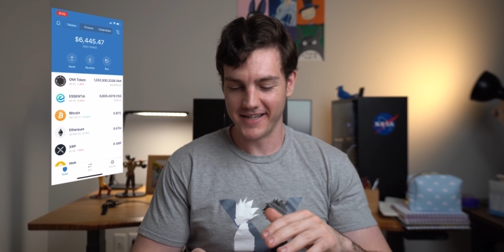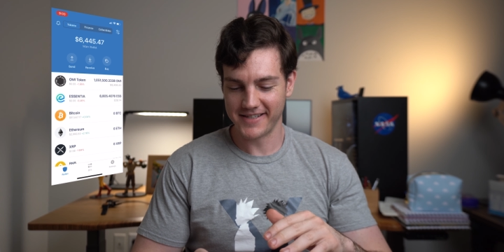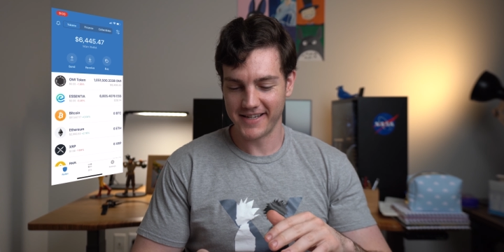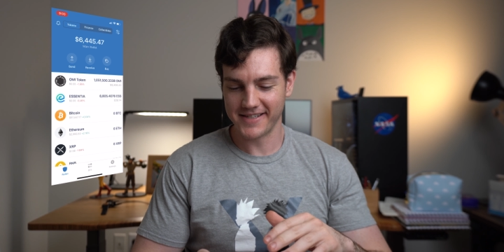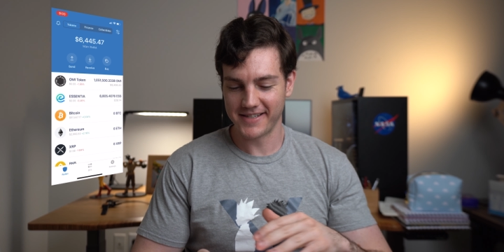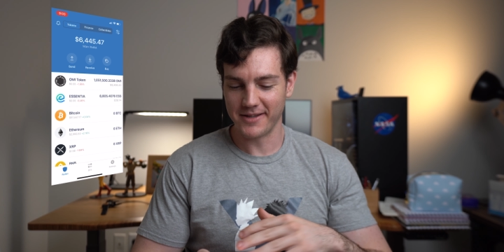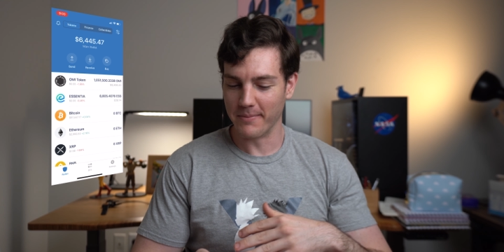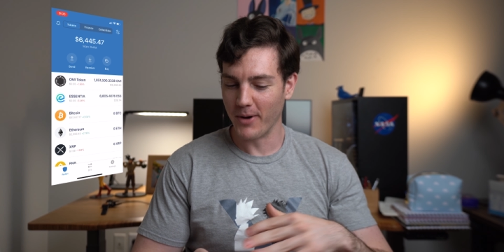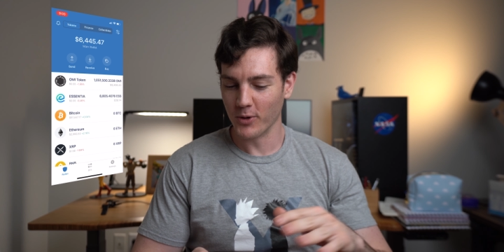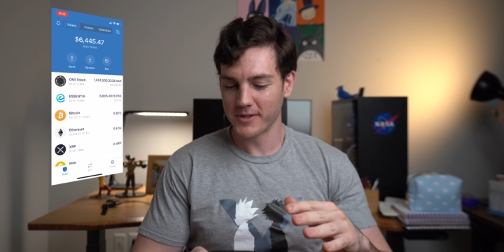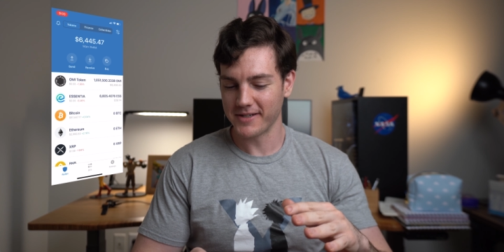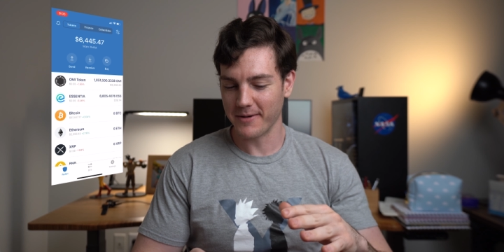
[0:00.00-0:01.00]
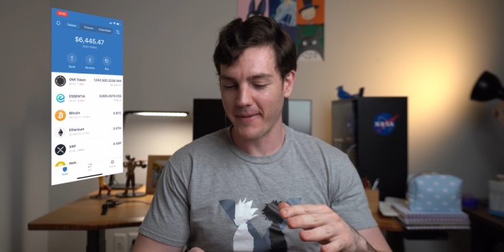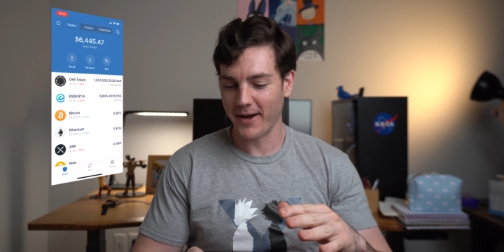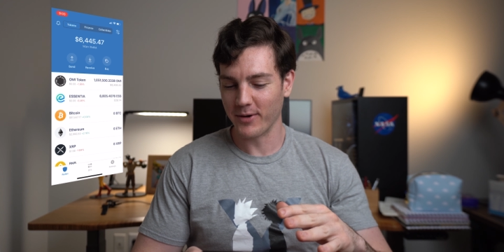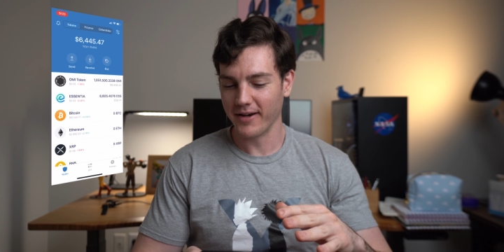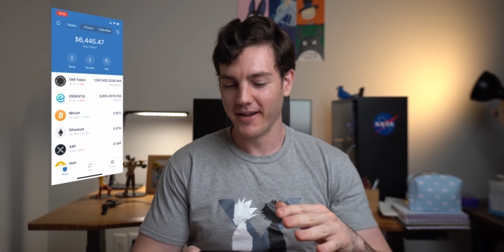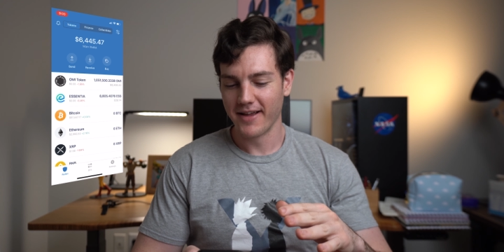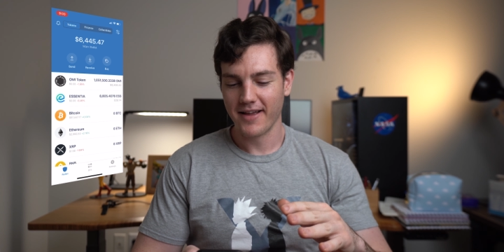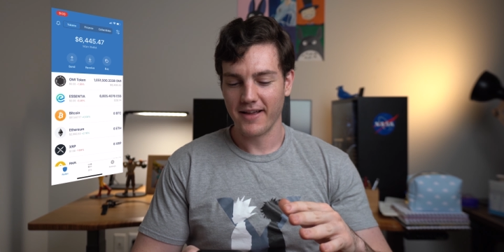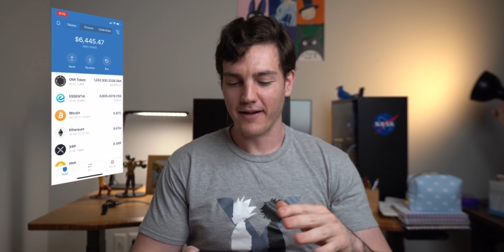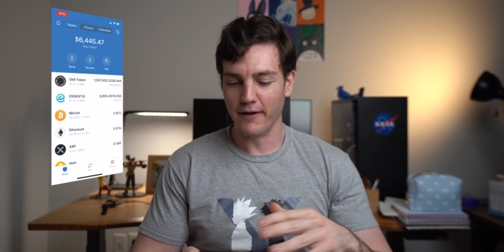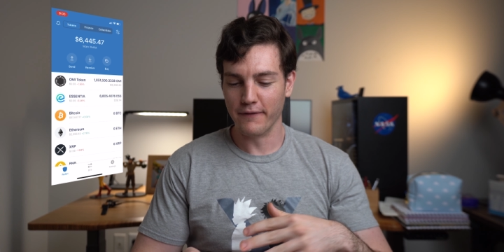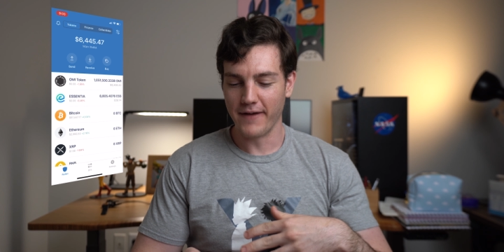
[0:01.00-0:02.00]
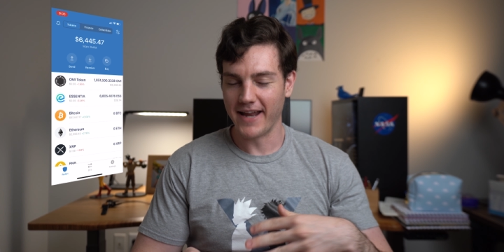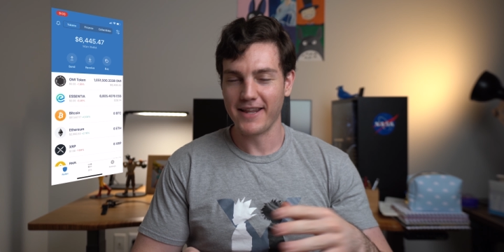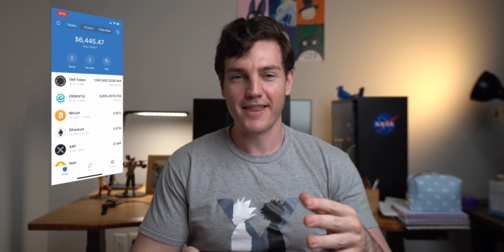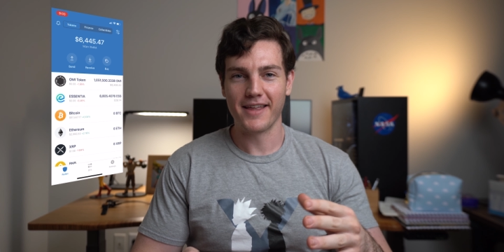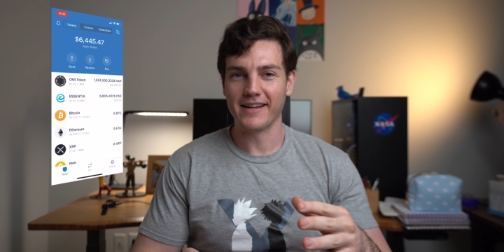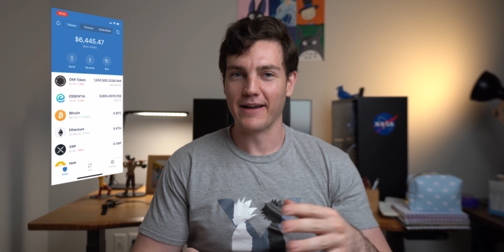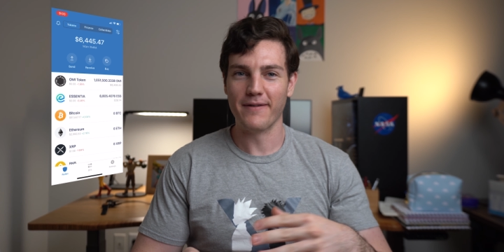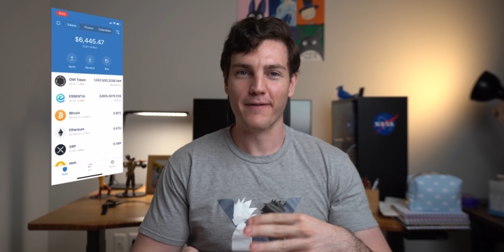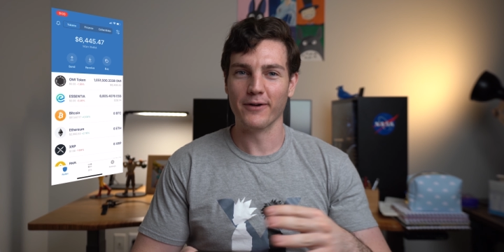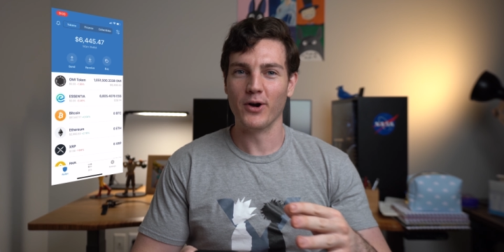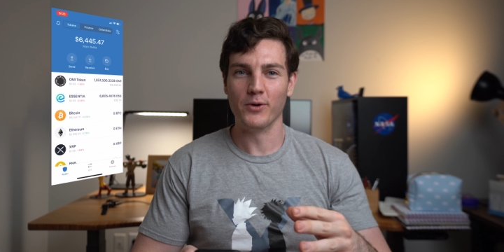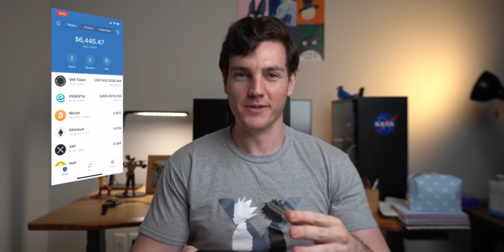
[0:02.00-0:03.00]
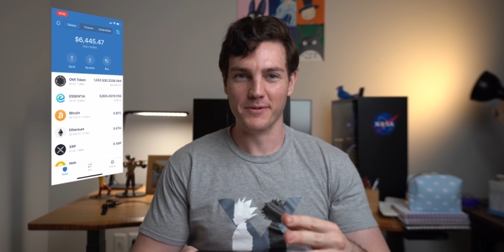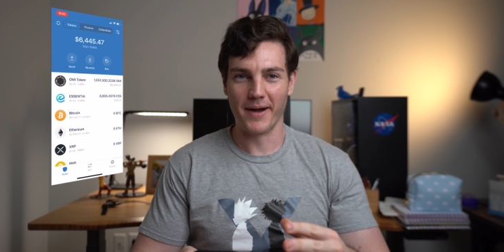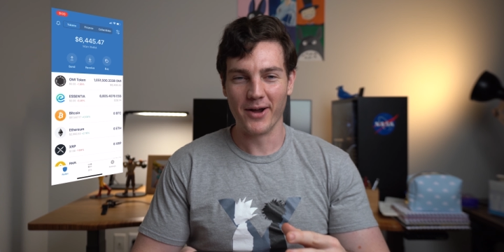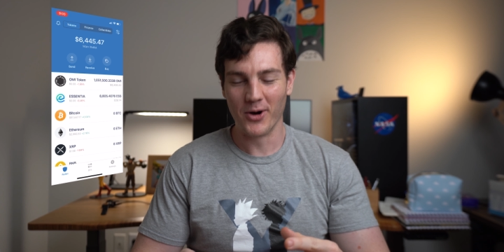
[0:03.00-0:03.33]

This is the most amount of anything I've ever owned in my